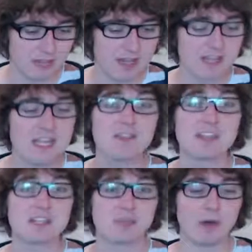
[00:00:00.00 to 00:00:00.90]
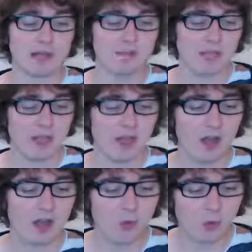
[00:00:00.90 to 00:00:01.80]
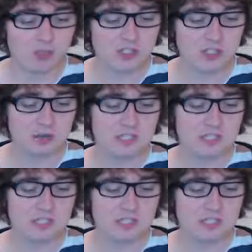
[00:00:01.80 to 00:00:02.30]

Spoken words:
Think of it this way, a quarter note